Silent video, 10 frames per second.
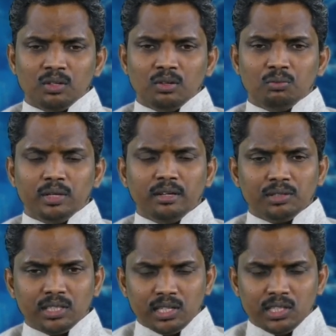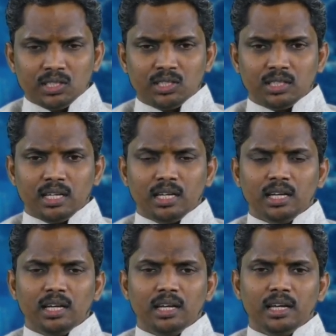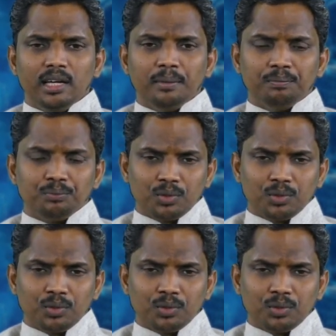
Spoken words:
Whenever there is a